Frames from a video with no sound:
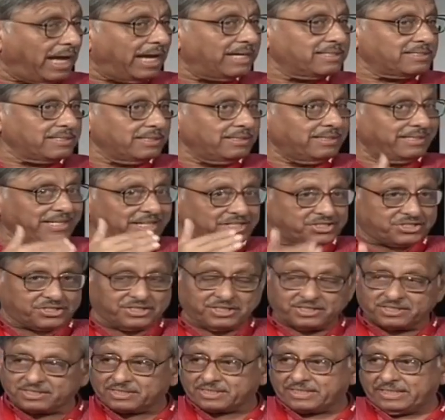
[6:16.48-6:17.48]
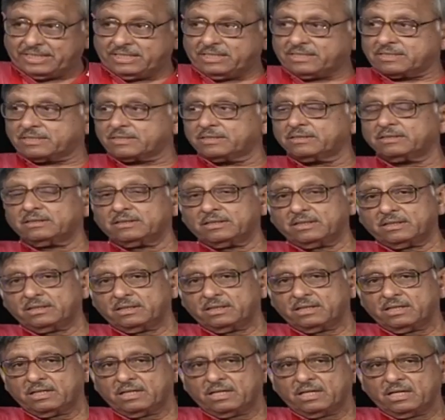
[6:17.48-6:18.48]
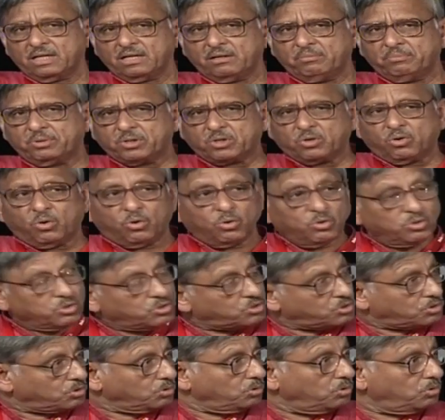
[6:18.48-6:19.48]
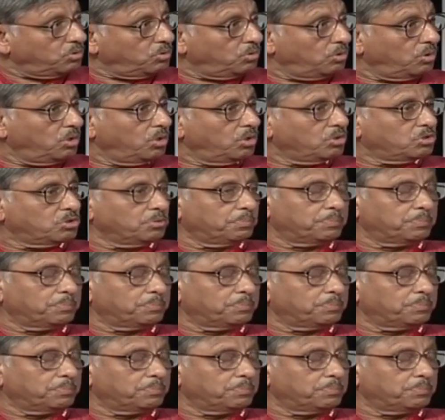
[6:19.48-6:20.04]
as a nation state, but also to